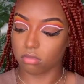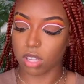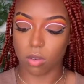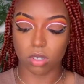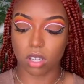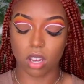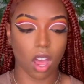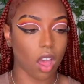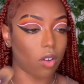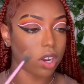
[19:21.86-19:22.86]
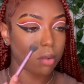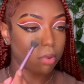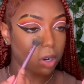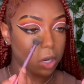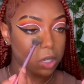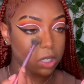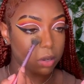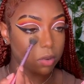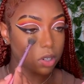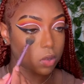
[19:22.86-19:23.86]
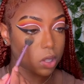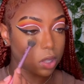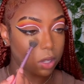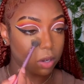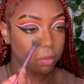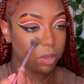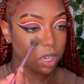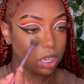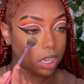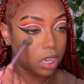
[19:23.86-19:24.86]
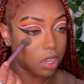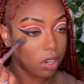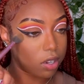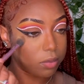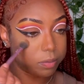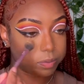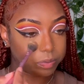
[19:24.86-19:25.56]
That was a lot on that brush. I'm gonna do a little bit here.